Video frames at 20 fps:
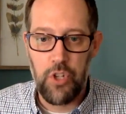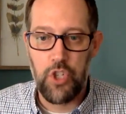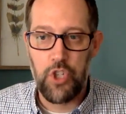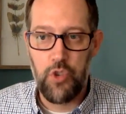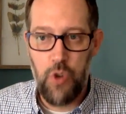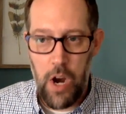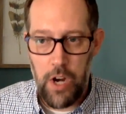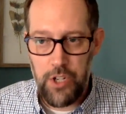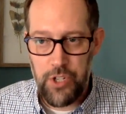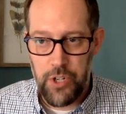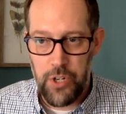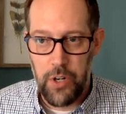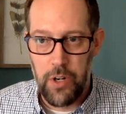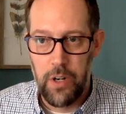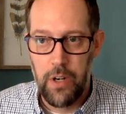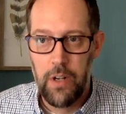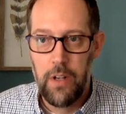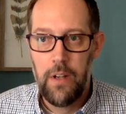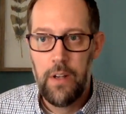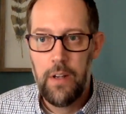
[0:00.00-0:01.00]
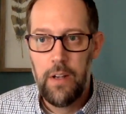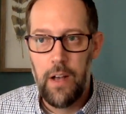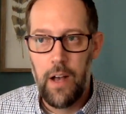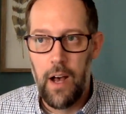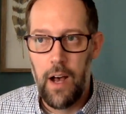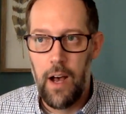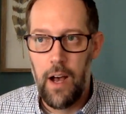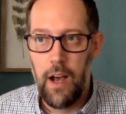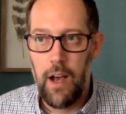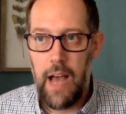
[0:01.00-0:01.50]
to structure
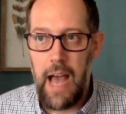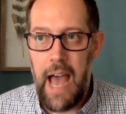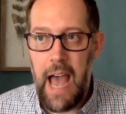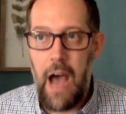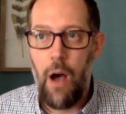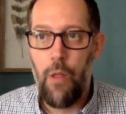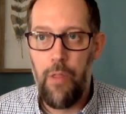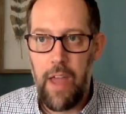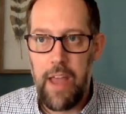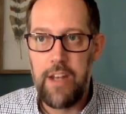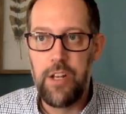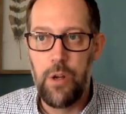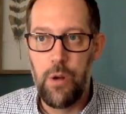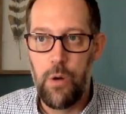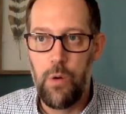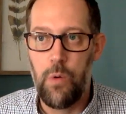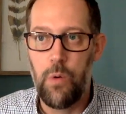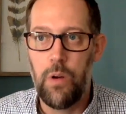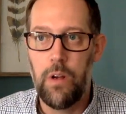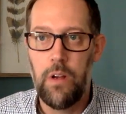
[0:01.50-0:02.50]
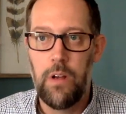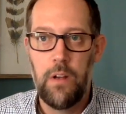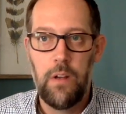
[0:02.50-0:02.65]
how they do